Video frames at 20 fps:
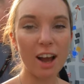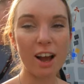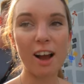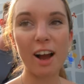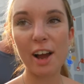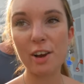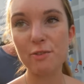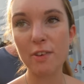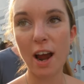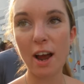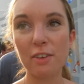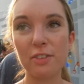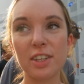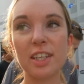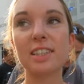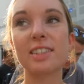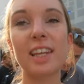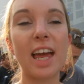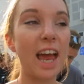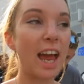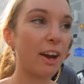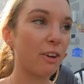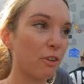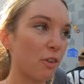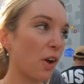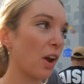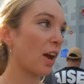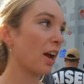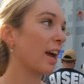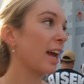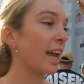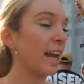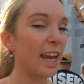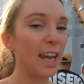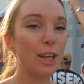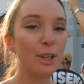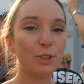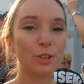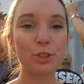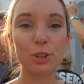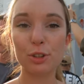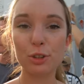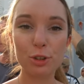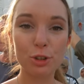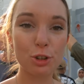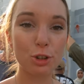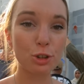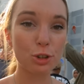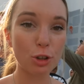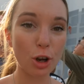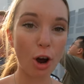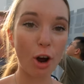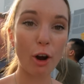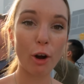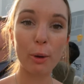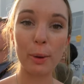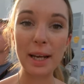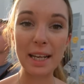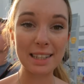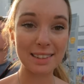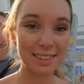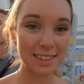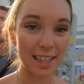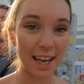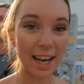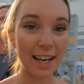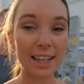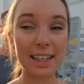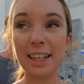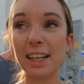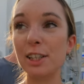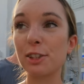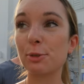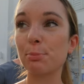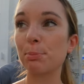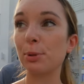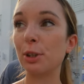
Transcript: art around this area is so insane. It's